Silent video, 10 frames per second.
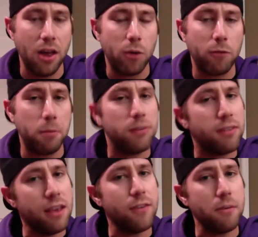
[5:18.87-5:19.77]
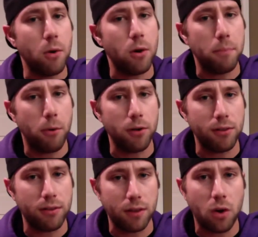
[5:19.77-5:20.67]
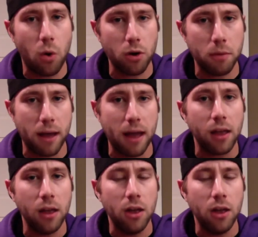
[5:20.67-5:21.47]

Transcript: which puts even more importance on the quarterback,